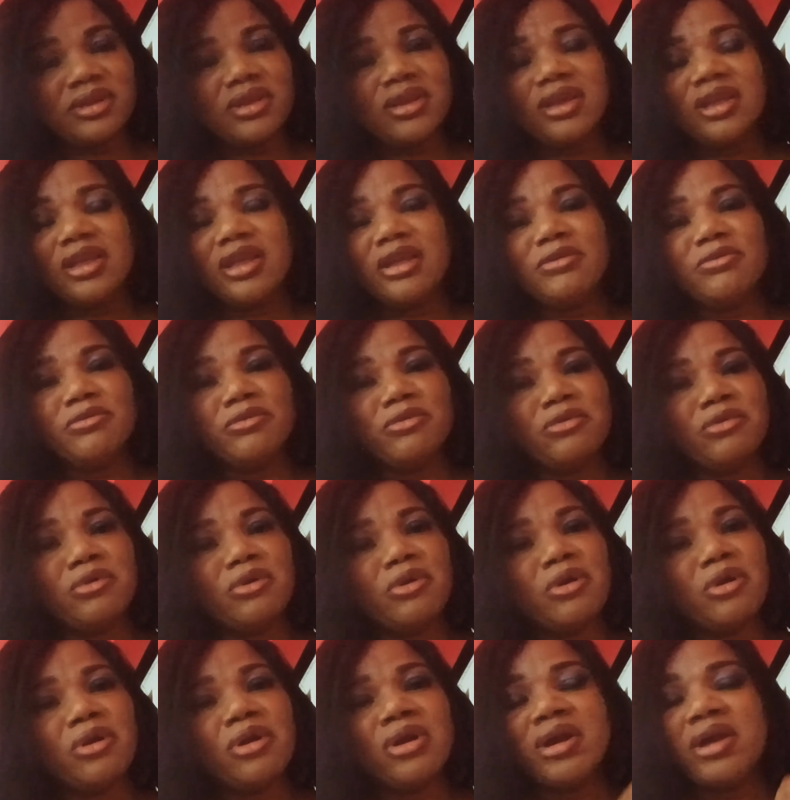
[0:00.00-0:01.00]
He will
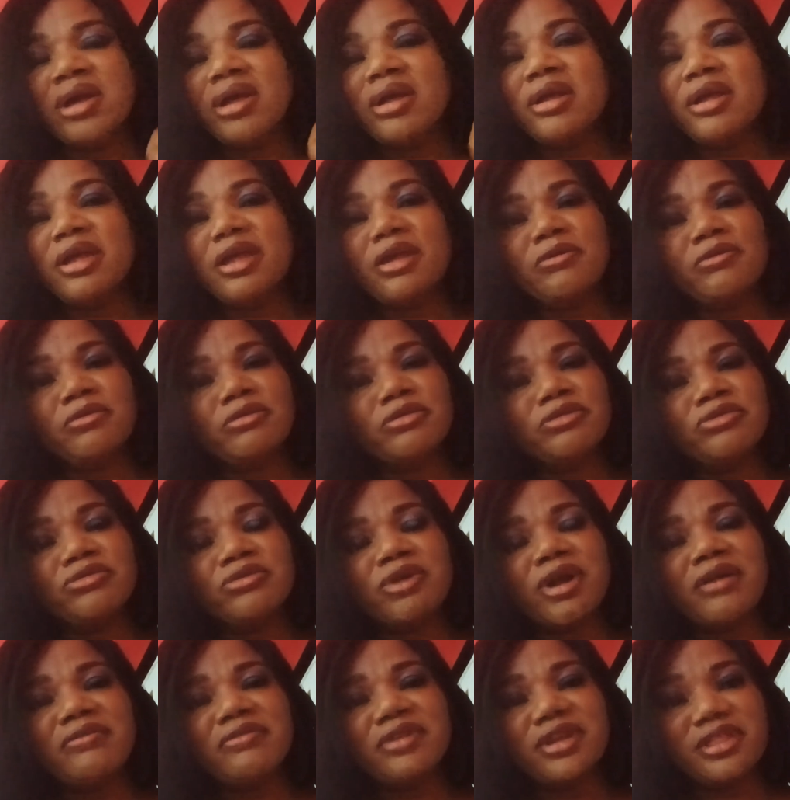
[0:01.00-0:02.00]
go, he will do
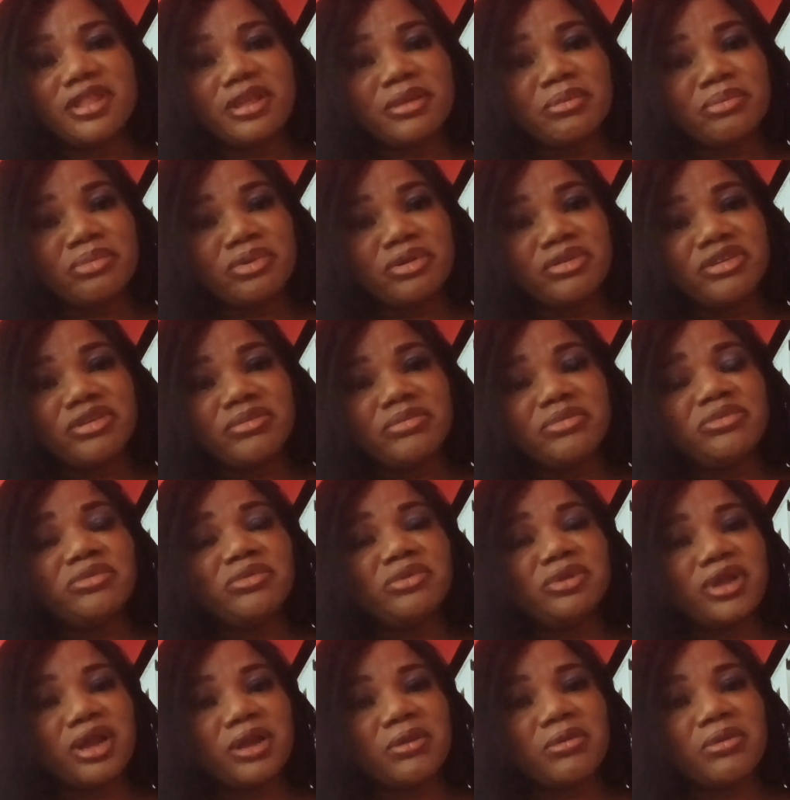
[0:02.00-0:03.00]
everything possible to
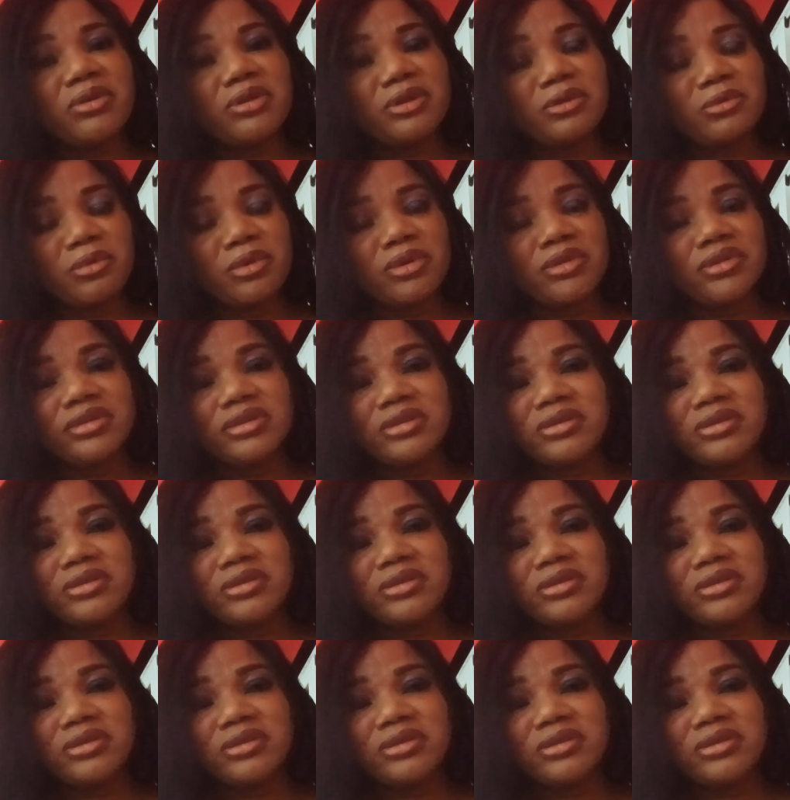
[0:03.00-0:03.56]
get what he wants.